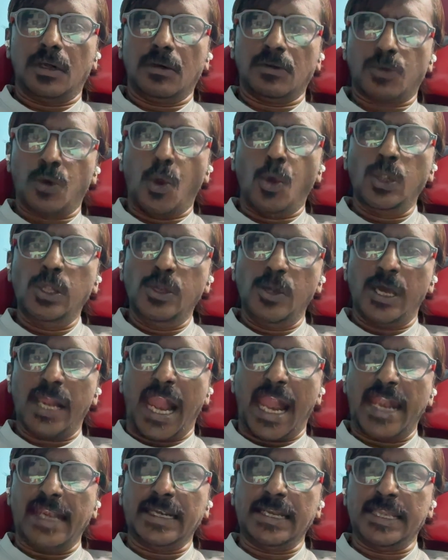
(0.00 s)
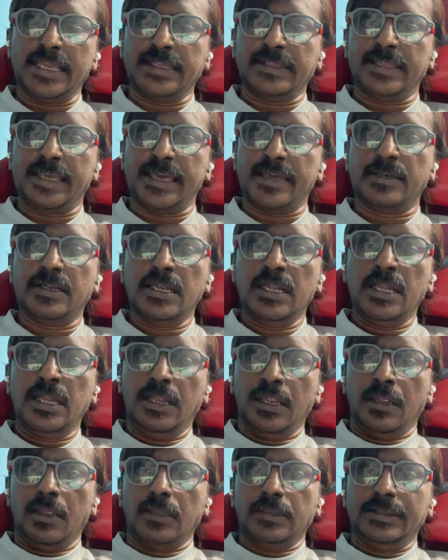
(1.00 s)
role you are handling there.
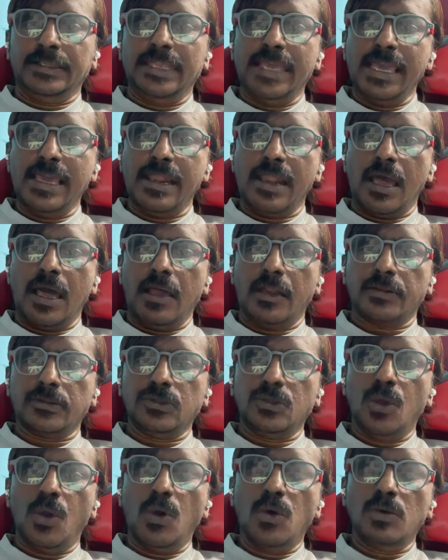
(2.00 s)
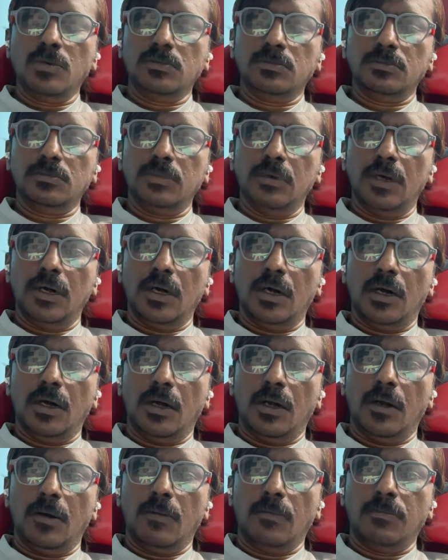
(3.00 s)
There are no
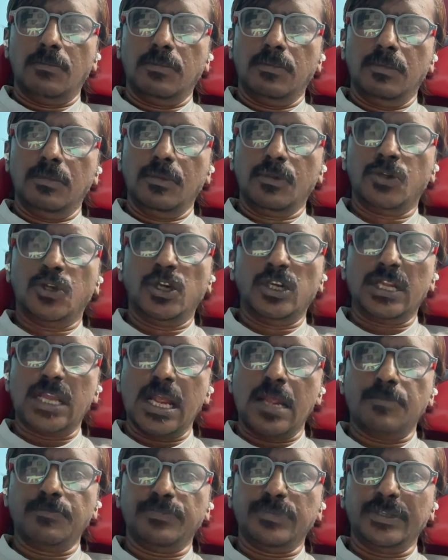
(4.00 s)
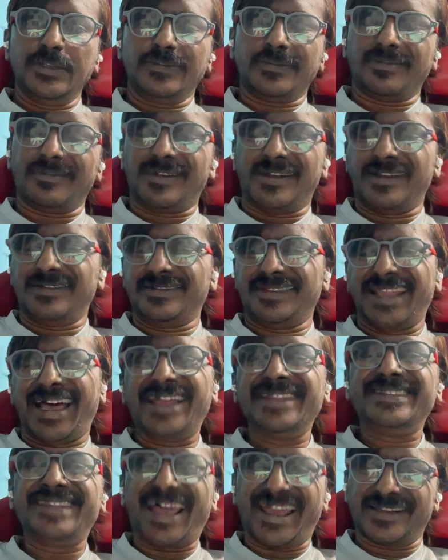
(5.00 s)
good companies,
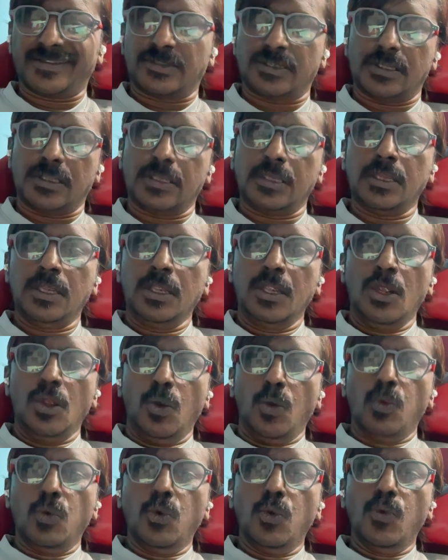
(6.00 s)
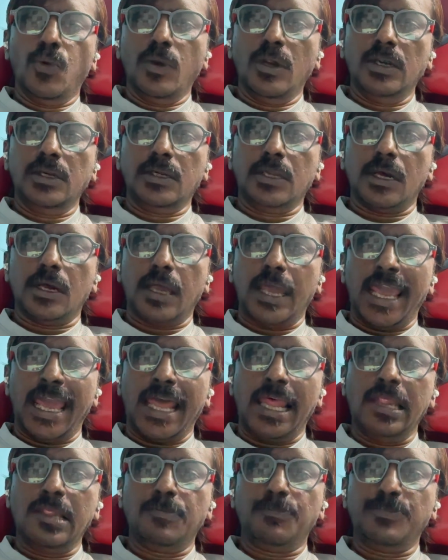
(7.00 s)
none actually, who would
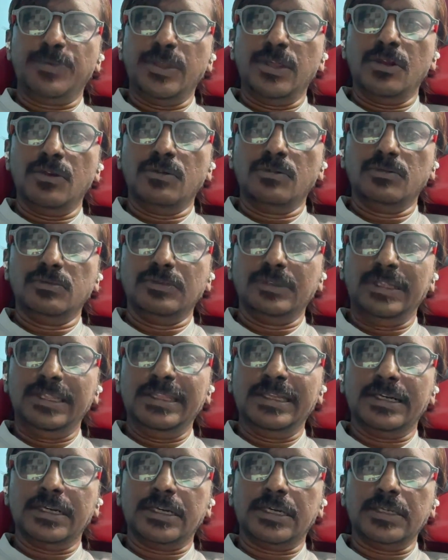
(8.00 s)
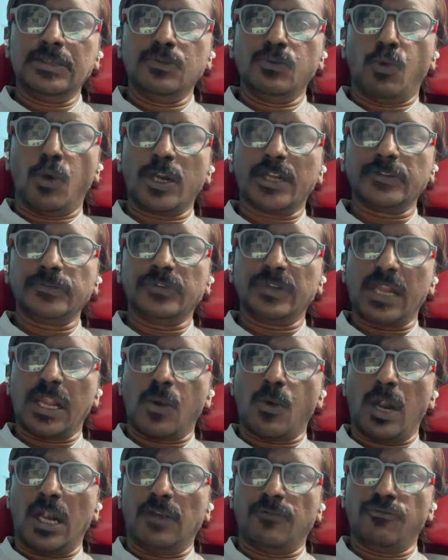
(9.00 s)
help you learn what is
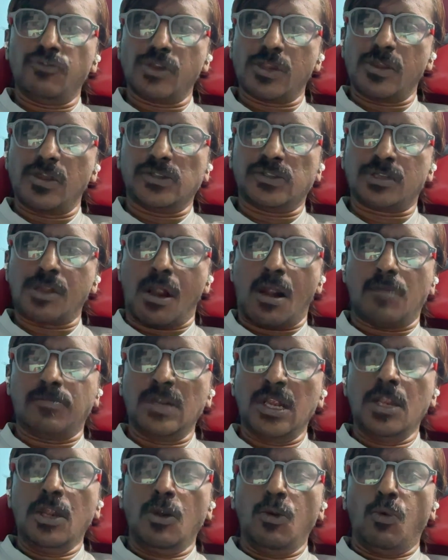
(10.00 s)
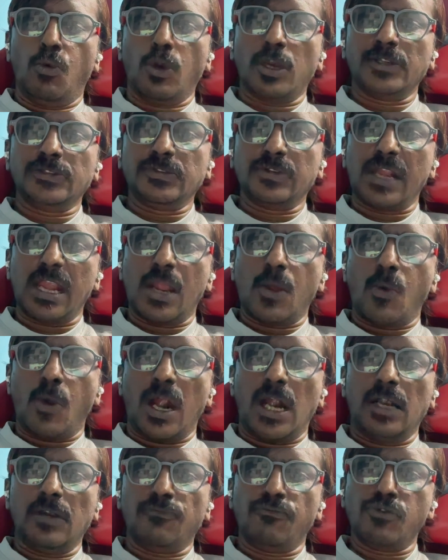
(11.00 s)
required for your job, what is
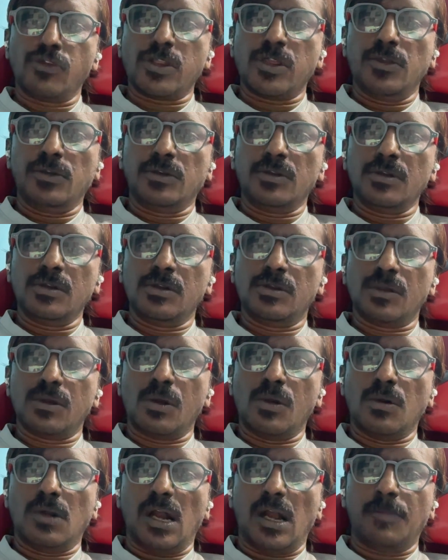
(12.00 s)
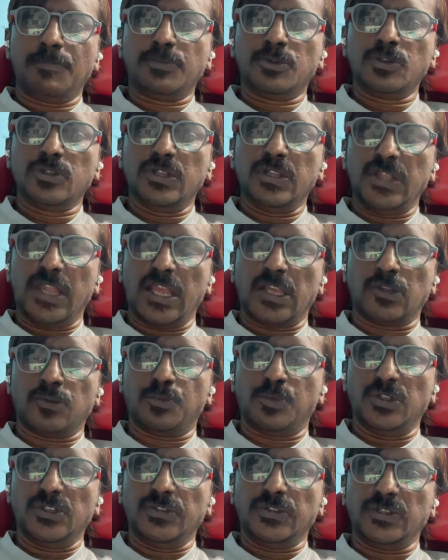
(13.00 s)
required for you to grow up to the
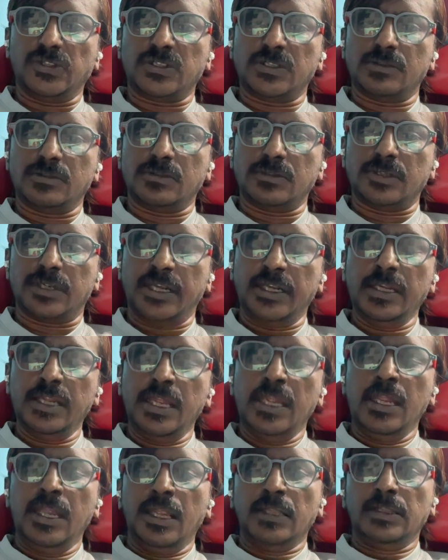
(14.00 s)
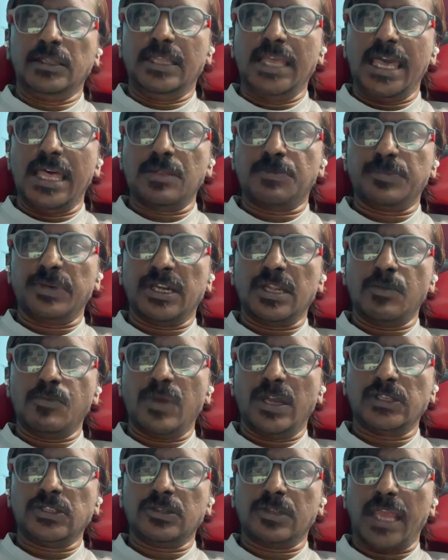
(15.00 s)
next position, right? They are pretty
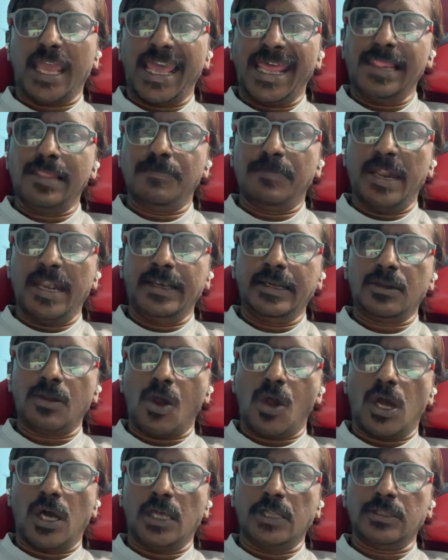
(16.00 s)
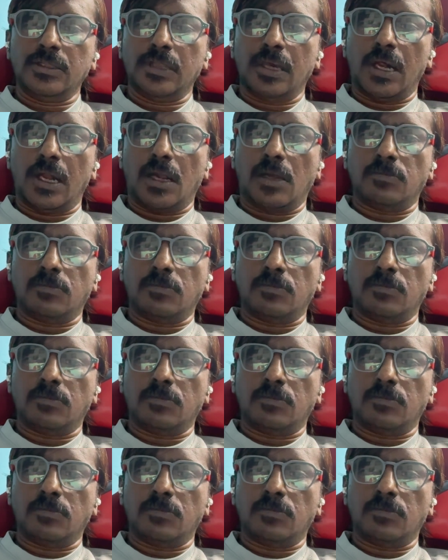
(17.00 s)
much hell bent on